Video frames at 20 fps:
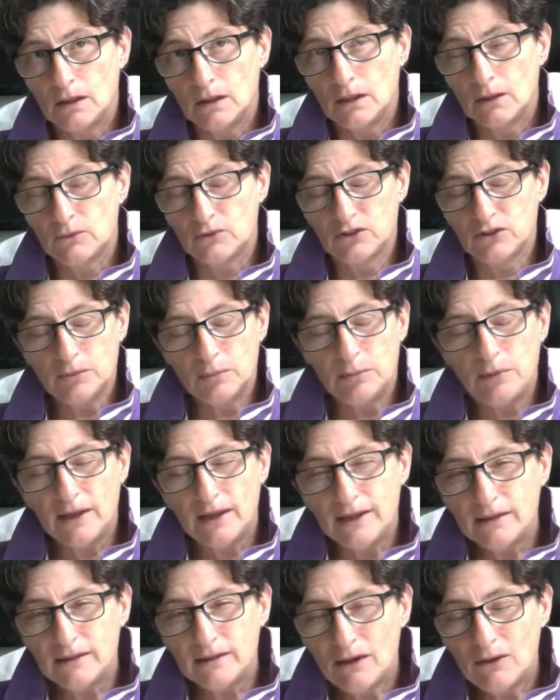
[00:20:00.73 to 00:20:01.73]
I was in the
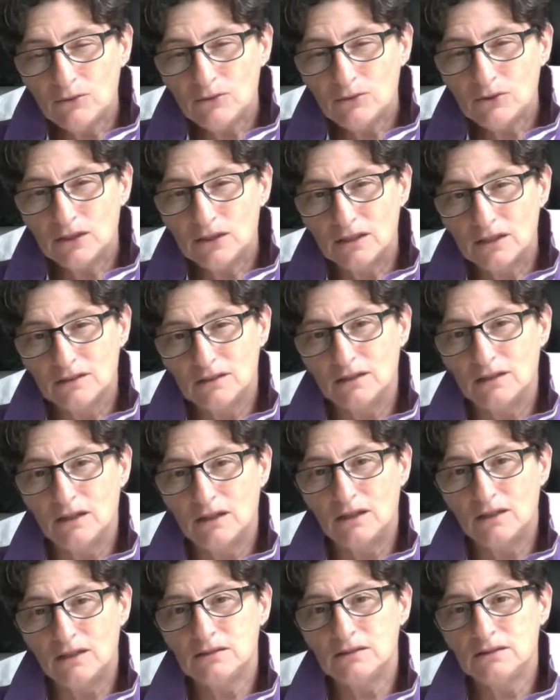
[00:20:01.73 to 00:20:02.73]
playground in
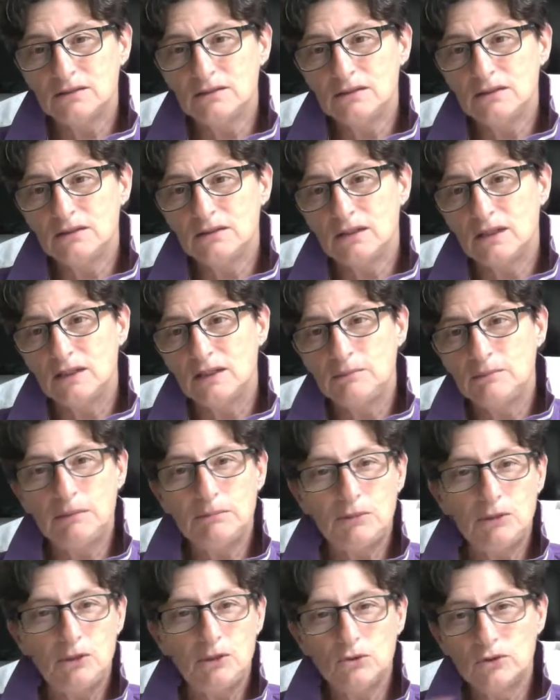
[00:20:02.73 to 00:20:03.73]
kindergarten. I
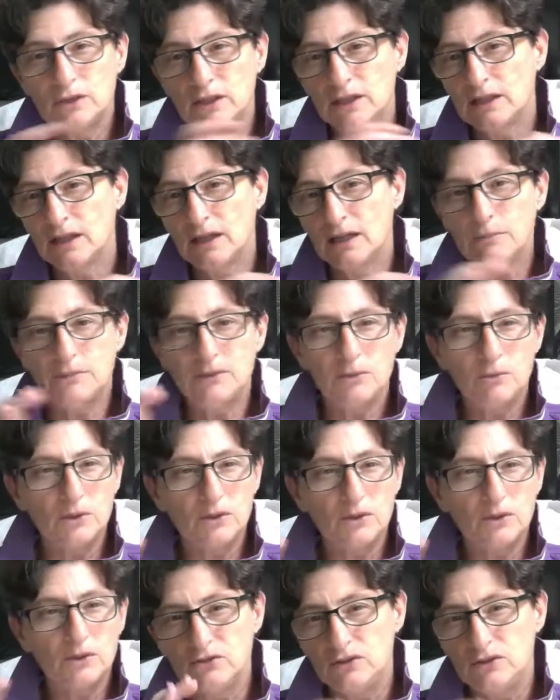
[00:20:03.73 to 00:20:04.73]
remember looking up, there were
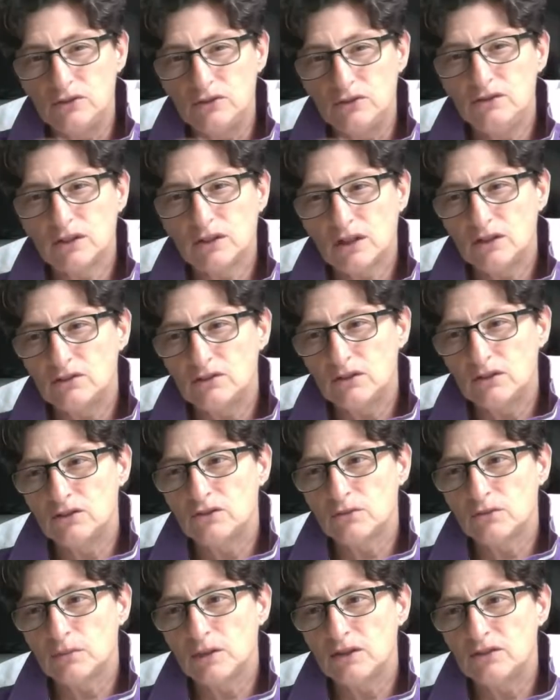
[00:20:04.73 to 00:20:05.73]
trees, and I said
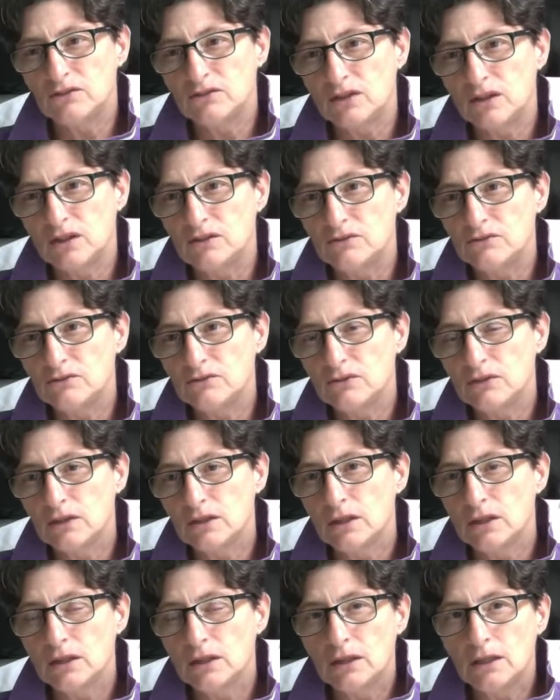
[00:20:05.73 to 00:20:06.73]
to myself,
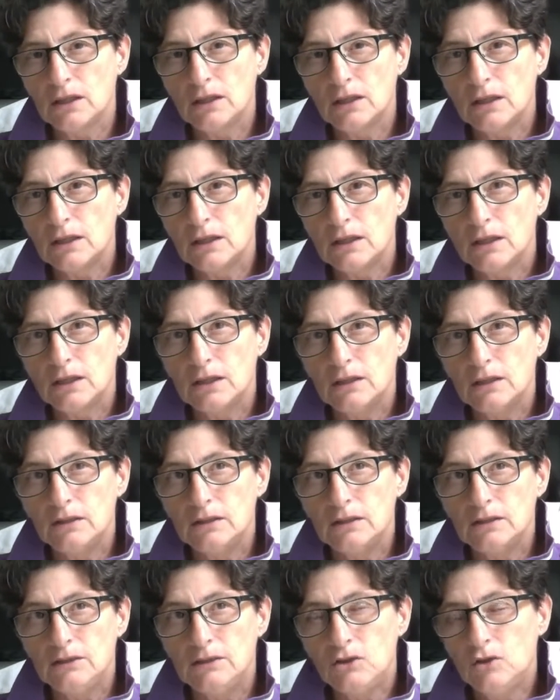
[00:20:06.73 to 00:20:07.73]

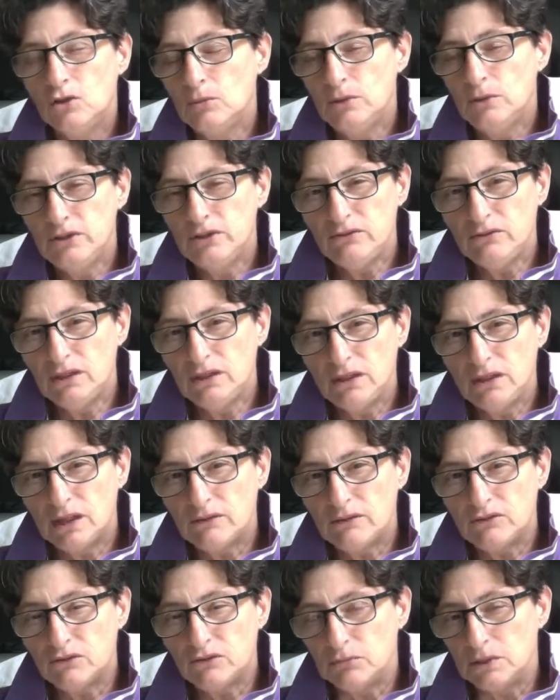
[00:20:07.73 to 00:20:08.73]
nobody really
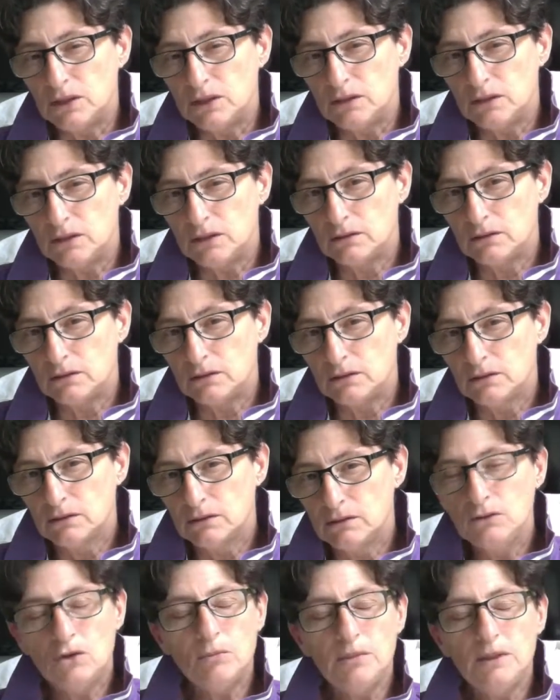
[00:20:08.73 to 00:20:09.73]
loves me.
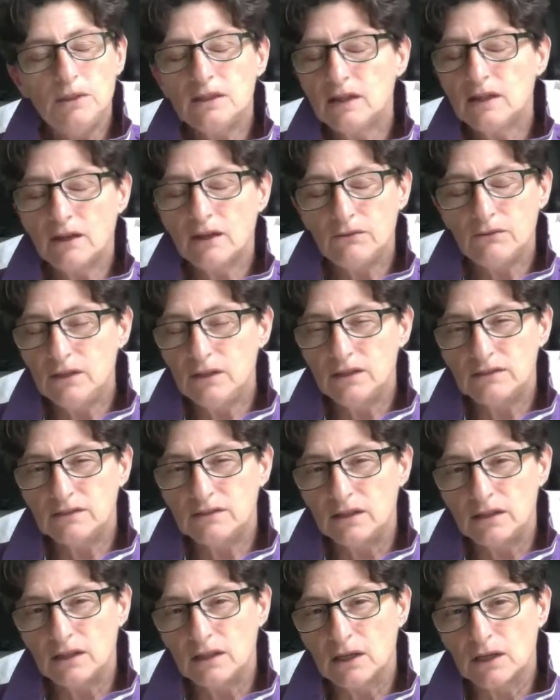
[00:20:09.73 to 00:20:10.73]
Nobody can really
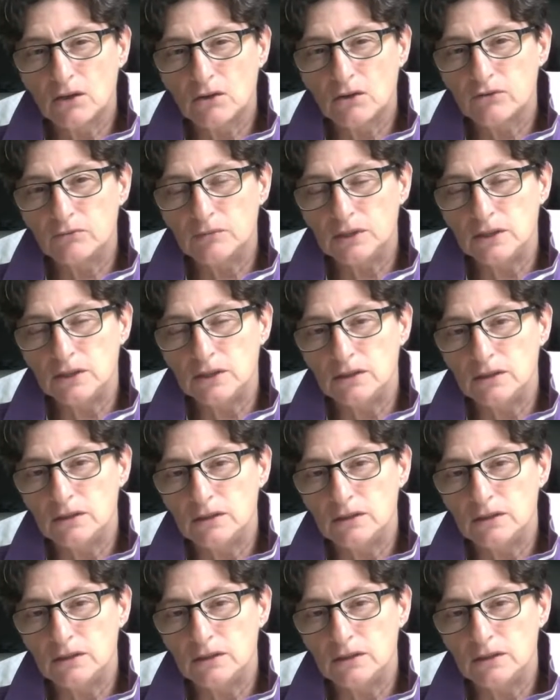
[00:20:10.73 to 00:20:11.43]
take care of me.